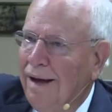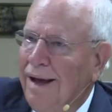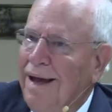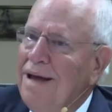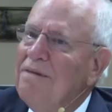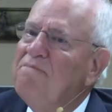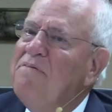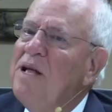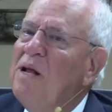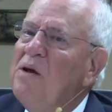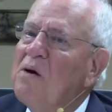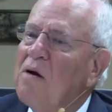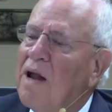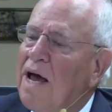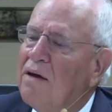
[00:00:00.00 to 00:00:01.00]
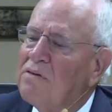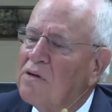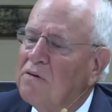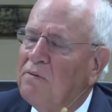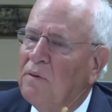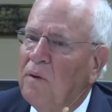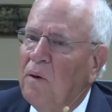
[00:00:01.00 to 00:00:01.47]
He'll fill your life
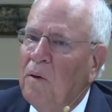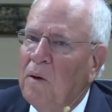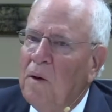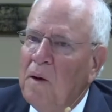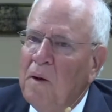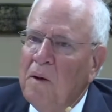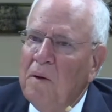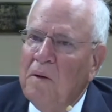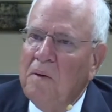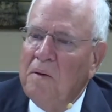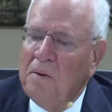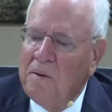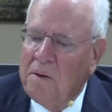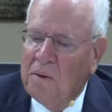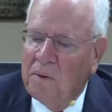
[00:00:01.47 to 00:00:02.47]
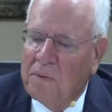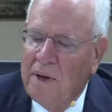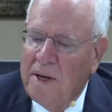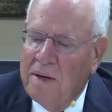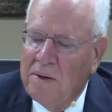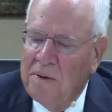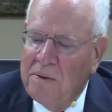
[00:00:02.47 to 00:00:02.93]
so full, you'll
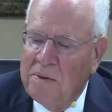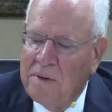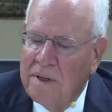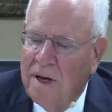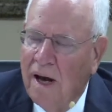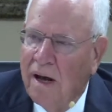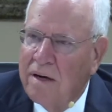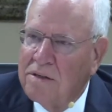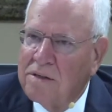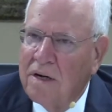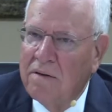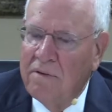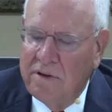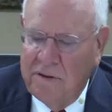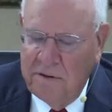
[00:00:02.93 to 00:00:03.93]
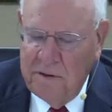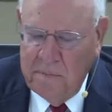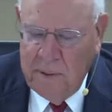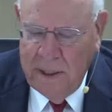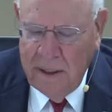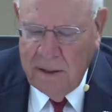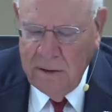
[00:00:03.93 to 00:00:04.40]
think you're doing God a service if you
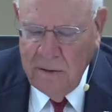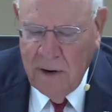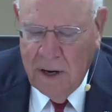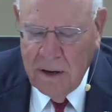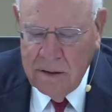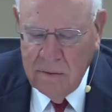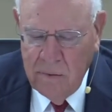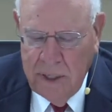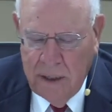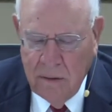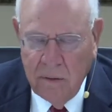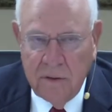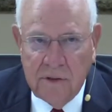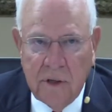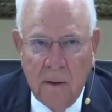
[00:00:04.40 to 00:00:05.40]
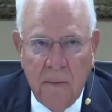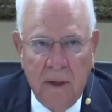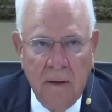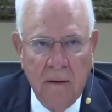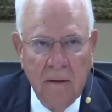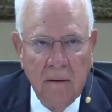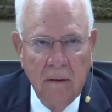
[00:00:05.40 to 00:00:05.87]
spend two hours a week on a sermon.
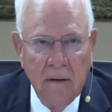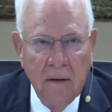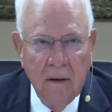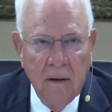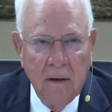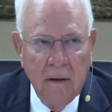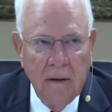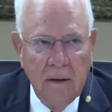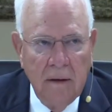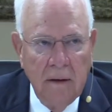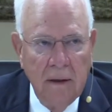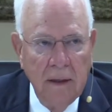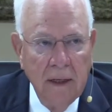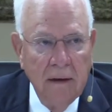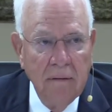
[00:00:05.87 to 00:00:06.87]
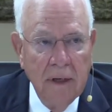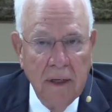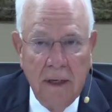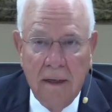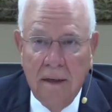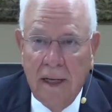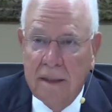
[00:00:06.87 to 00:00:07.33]
And I will
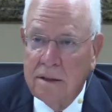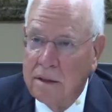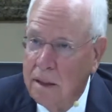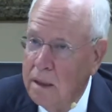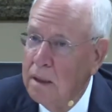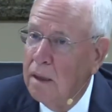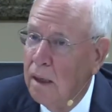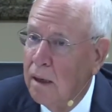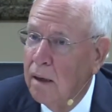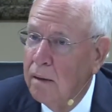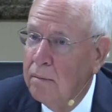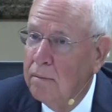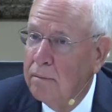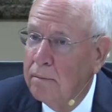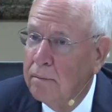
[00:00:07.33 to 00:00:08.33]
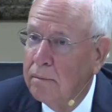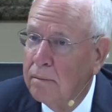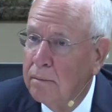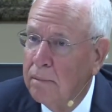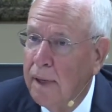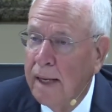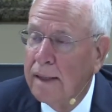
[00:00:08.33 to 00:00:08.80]
tell you, that's cheating God.
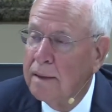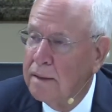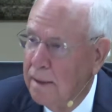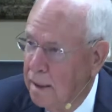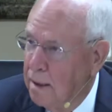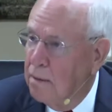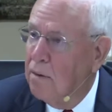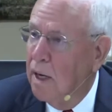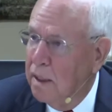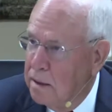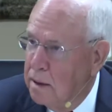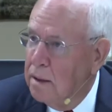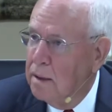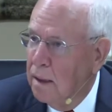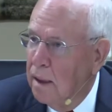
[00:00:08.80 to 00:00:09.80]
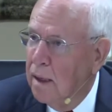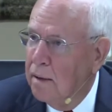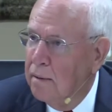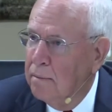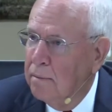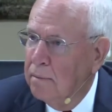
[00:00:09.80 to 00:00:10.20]
That is downright cheating God.